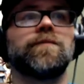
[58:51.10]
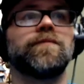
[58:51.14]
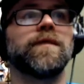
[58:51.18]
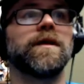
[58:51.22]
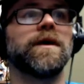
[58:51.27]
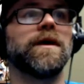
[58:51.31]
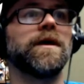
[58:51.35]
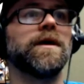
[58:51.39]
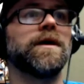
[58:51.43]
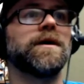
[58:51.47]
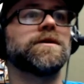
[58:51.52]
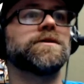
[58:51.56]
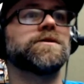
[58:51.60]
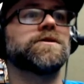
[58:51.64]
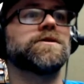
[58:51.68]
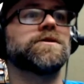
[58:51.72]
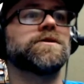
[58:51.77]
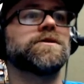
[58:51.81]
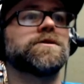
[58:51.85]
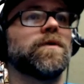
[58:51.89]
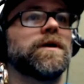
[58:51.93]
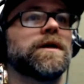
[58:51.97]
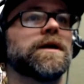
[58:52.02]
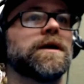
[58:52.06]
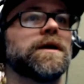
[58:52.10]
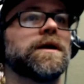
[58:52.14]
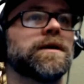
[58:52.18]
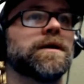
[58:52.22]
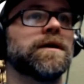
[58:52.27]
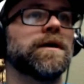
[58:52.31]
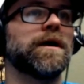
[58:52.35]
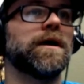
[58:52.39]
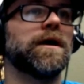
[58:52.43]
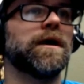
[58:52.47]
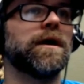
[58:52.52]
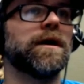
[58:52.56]
So we can
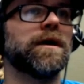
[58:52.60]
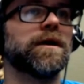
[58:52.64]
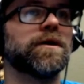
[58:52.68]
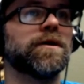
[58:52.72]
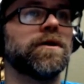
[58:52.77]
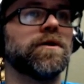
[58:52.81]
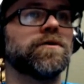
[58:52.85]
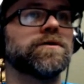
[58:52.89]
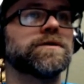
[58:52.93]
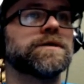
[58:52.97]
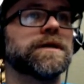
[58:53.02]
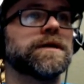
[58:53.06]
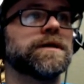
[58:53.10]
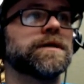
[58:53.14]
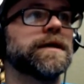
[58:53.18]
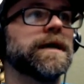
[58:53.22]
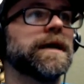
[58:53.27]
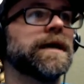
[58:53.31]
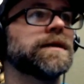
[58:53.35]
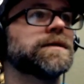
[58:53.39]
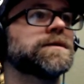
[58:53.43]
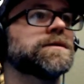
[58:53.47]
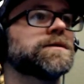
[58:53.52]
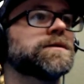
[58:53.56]
close out of that,